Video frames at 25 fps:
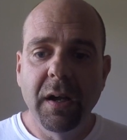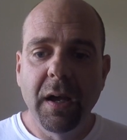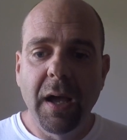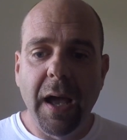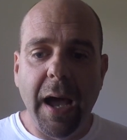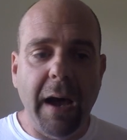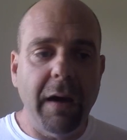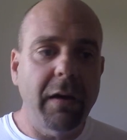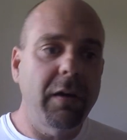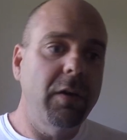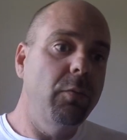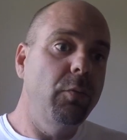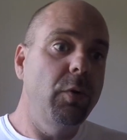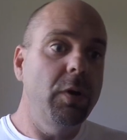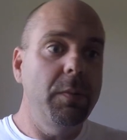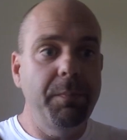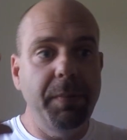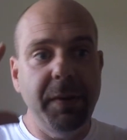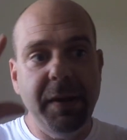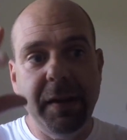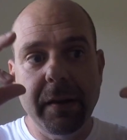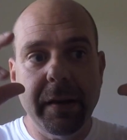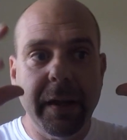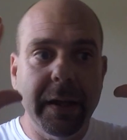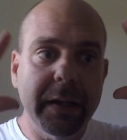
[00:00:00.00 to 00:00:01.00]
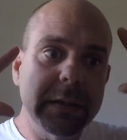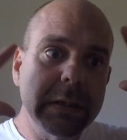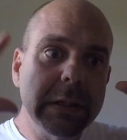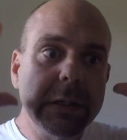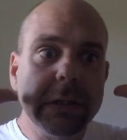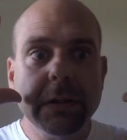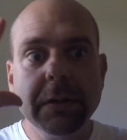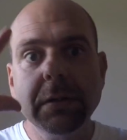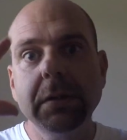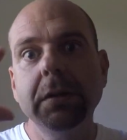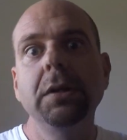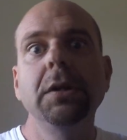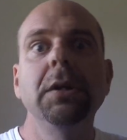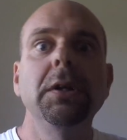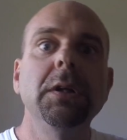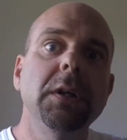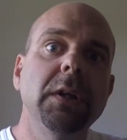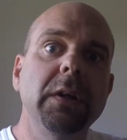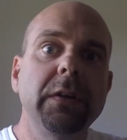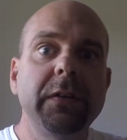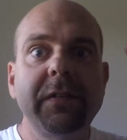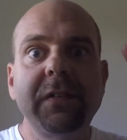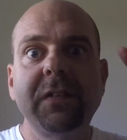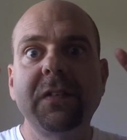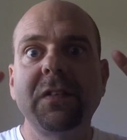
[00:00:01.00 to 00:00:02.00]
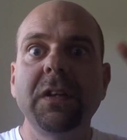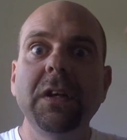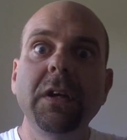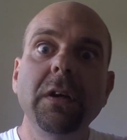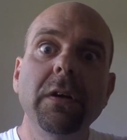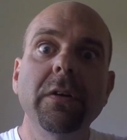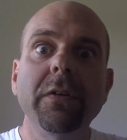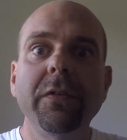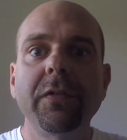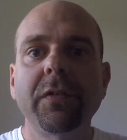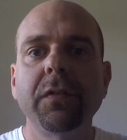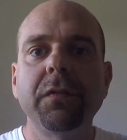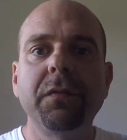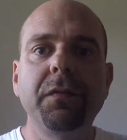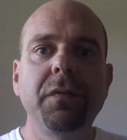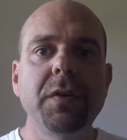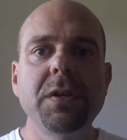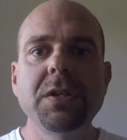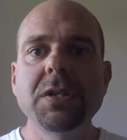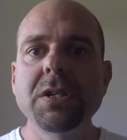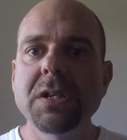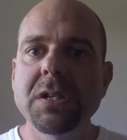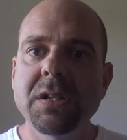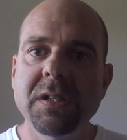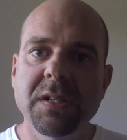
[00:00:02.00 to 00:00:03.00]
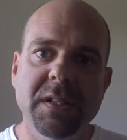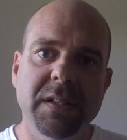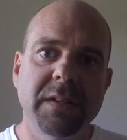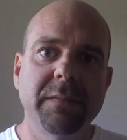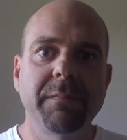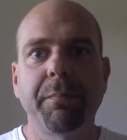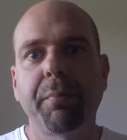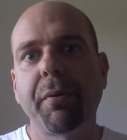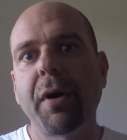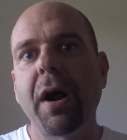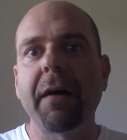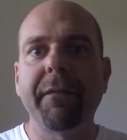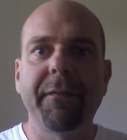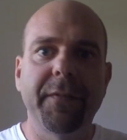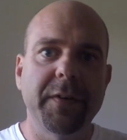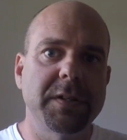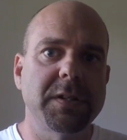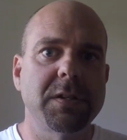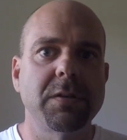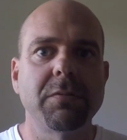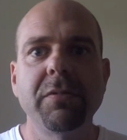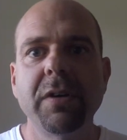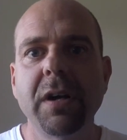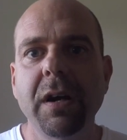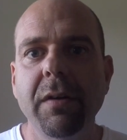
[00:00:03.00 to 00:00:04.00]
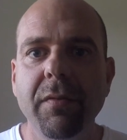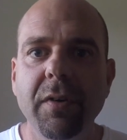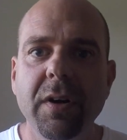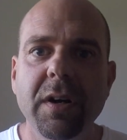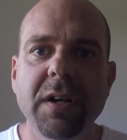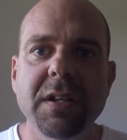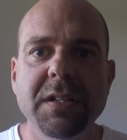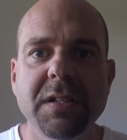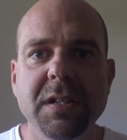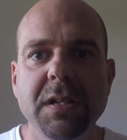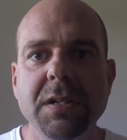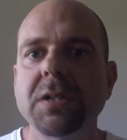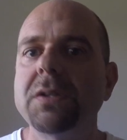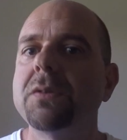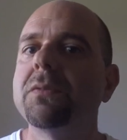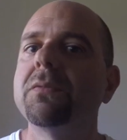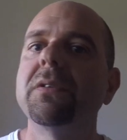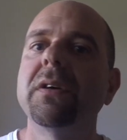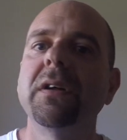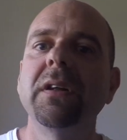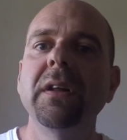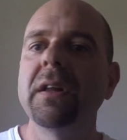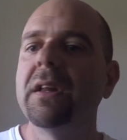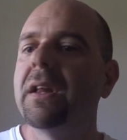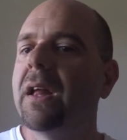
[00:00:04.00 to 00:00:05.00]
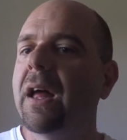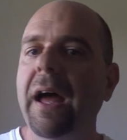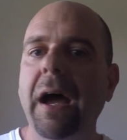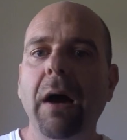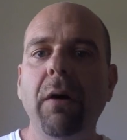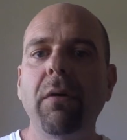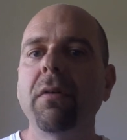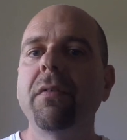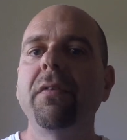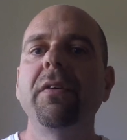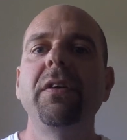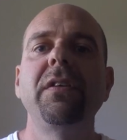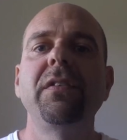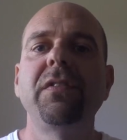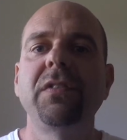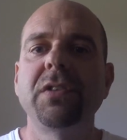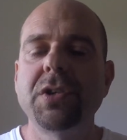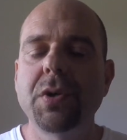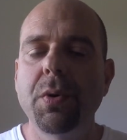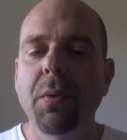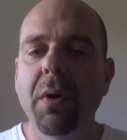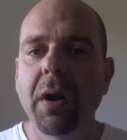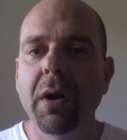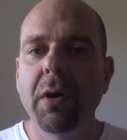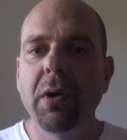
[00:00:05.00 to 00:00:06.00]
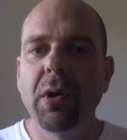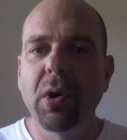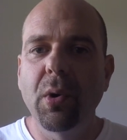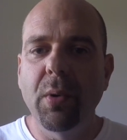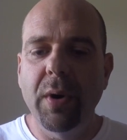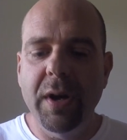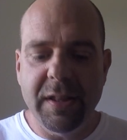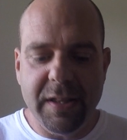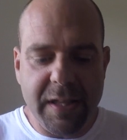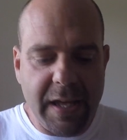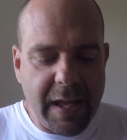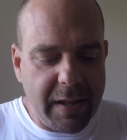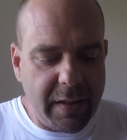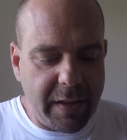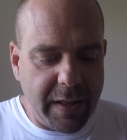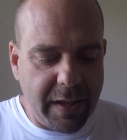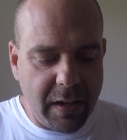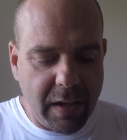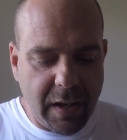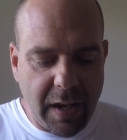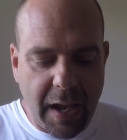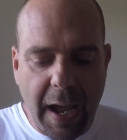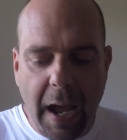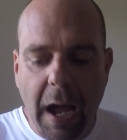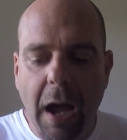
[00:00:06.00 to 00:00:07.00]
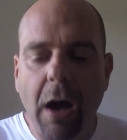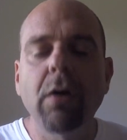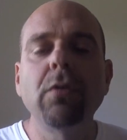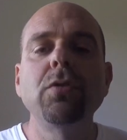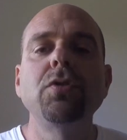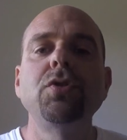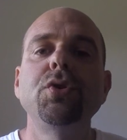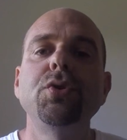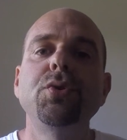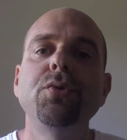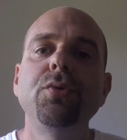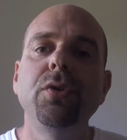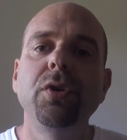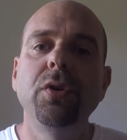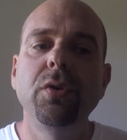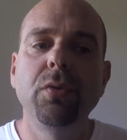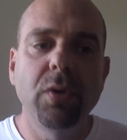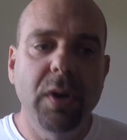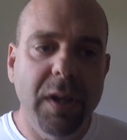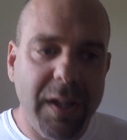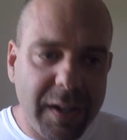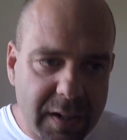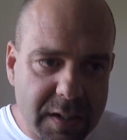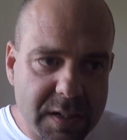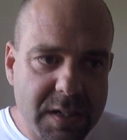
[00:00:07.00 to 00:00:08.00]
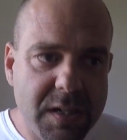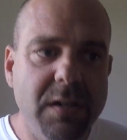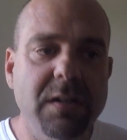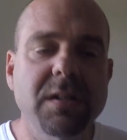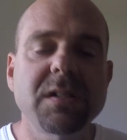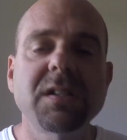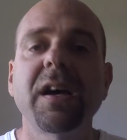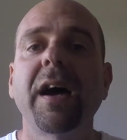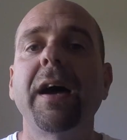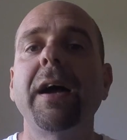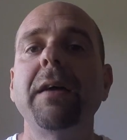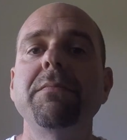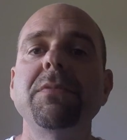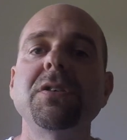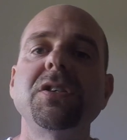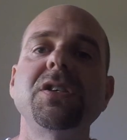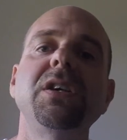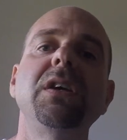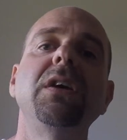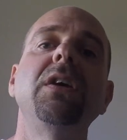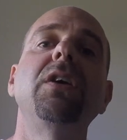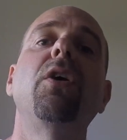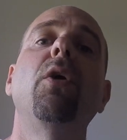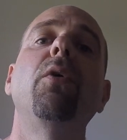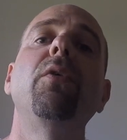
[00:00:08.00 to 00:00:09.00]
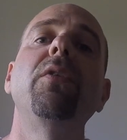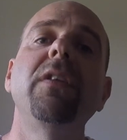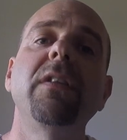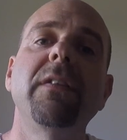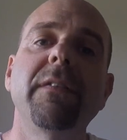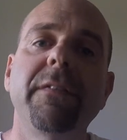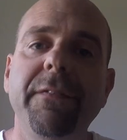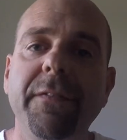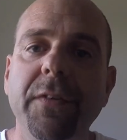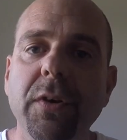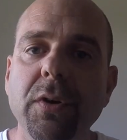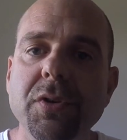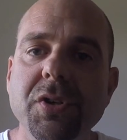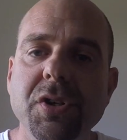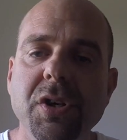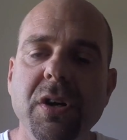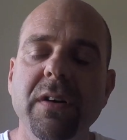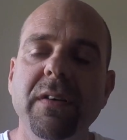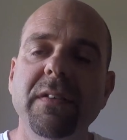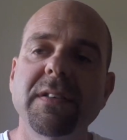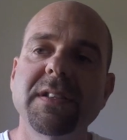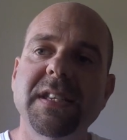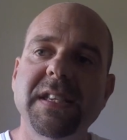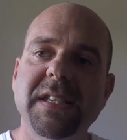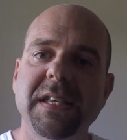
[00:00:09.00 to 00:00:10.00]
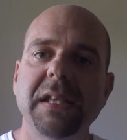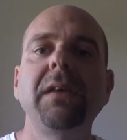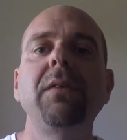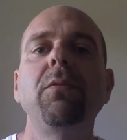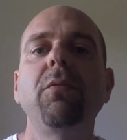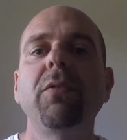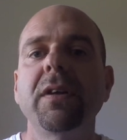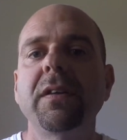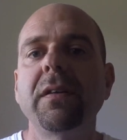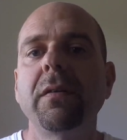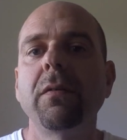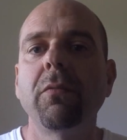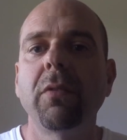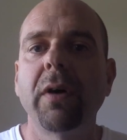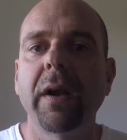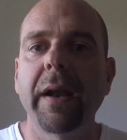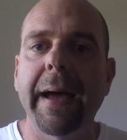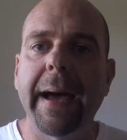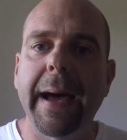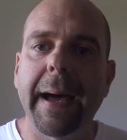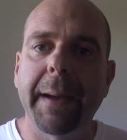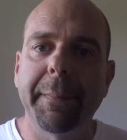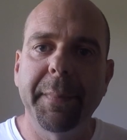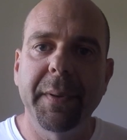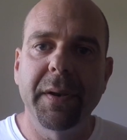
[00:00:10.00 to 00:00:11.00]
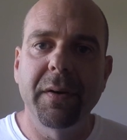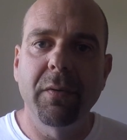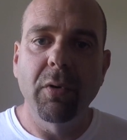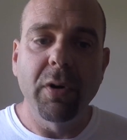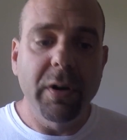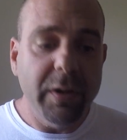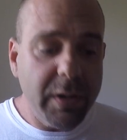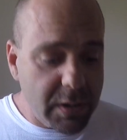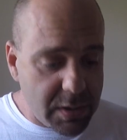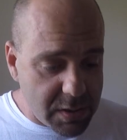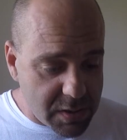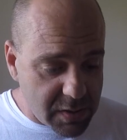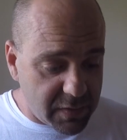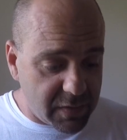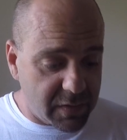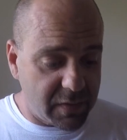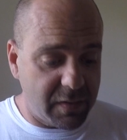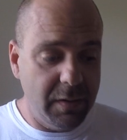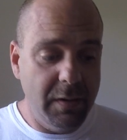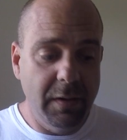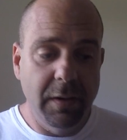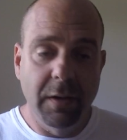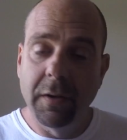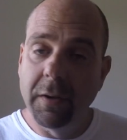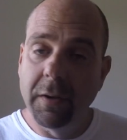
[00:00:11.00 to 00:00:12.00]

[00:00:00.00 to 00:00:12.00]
How can we be like little seers of visions and prophets, or whatever it is that you want, however it is that you want to equate that? Like, how do you get into your time machine, go into the future, and see what happened? Well, you just